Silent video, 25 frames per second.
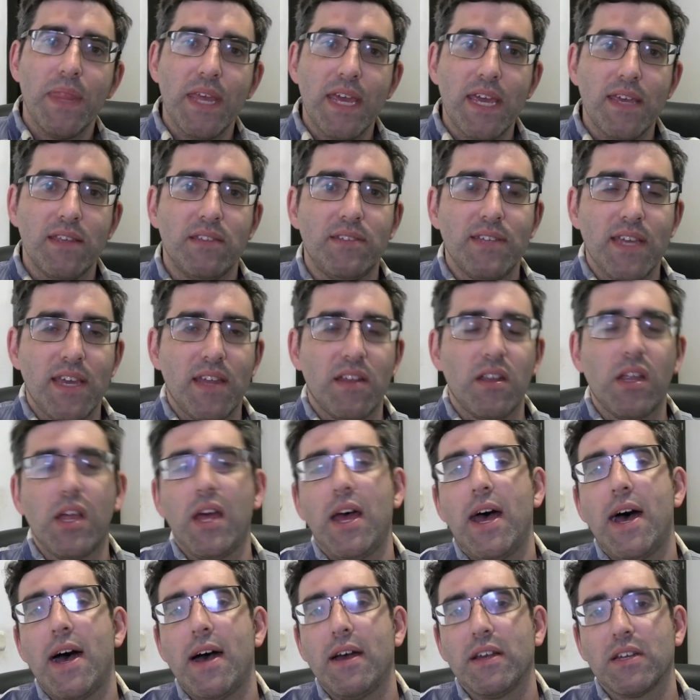Is it
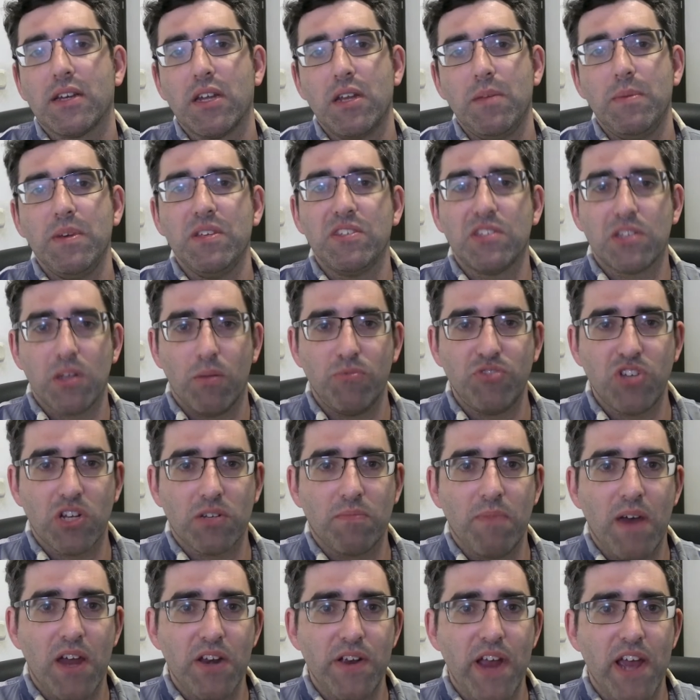going to be
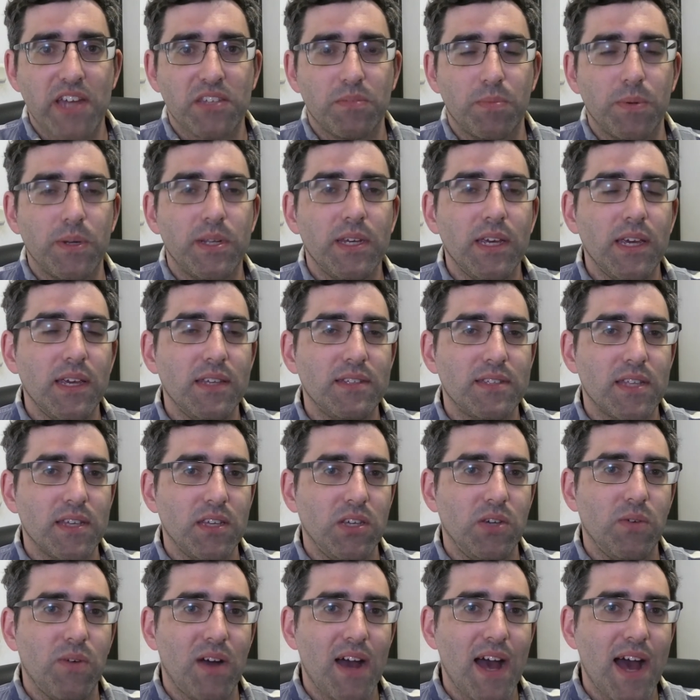subject matter expertise
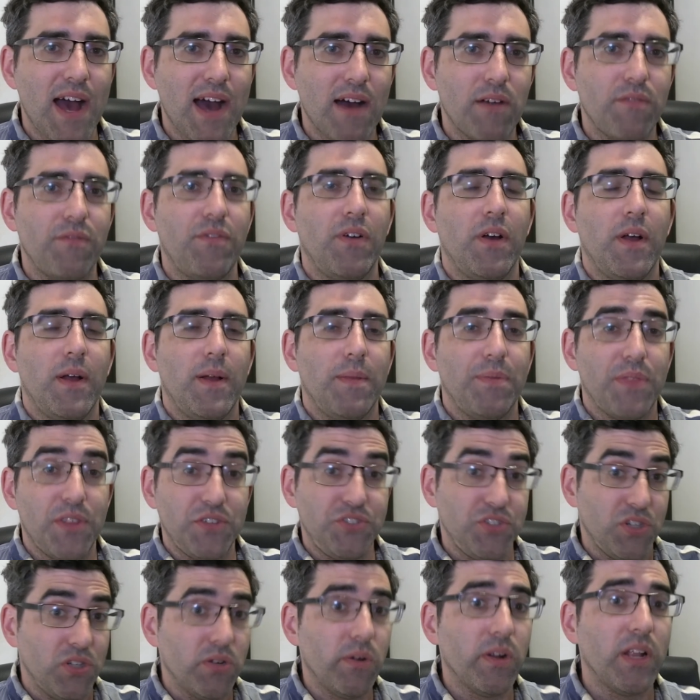that you have,
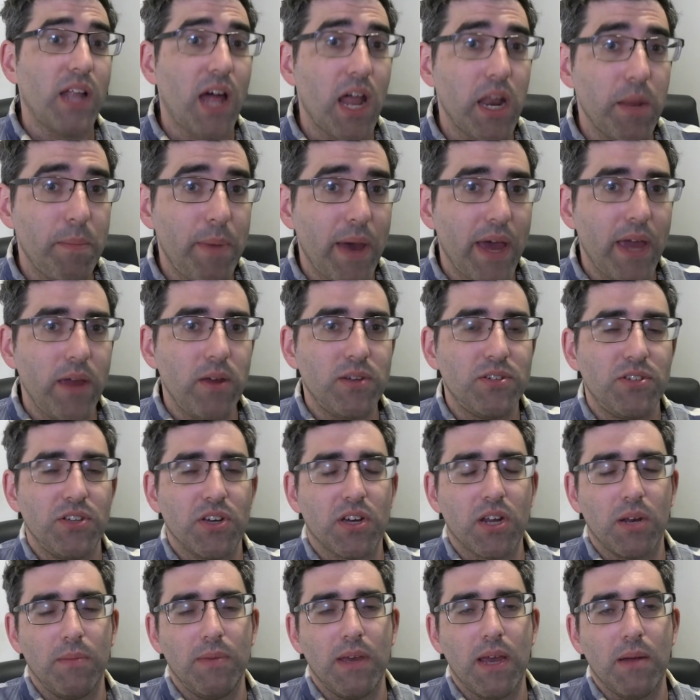that you know a lot about,
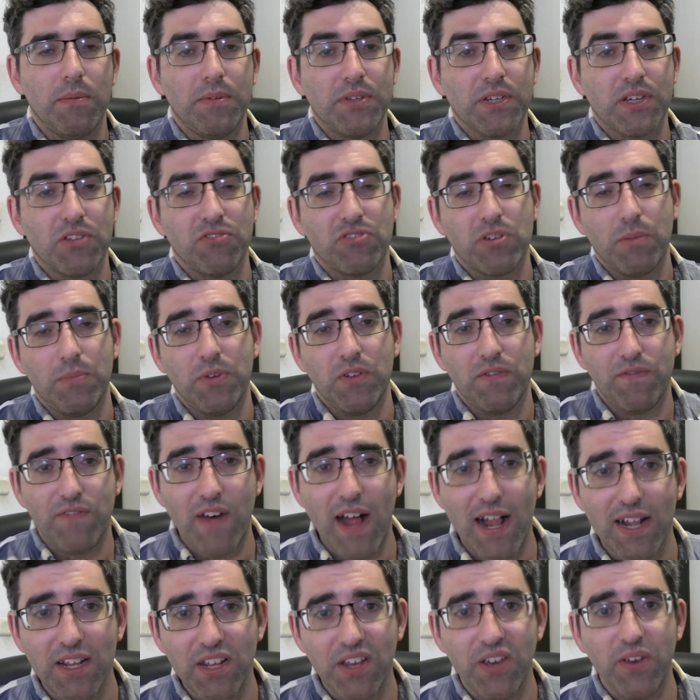you're going to be able to contribute
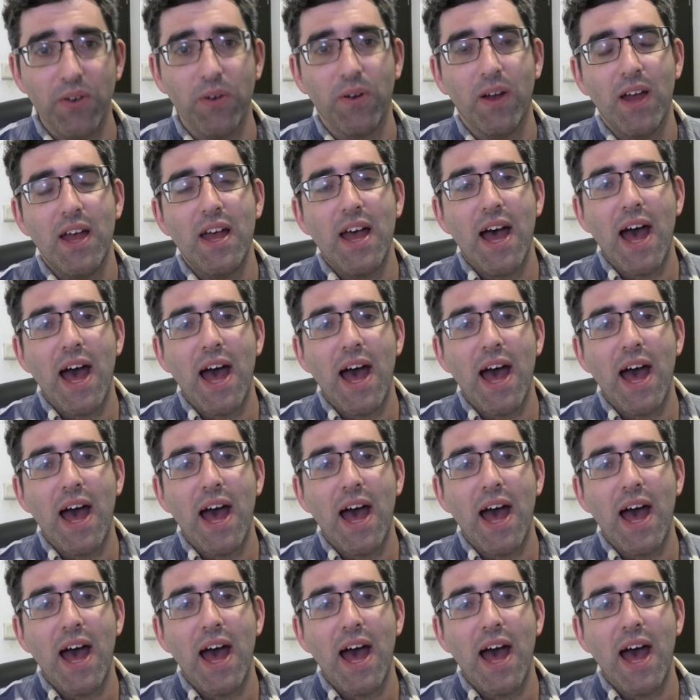value?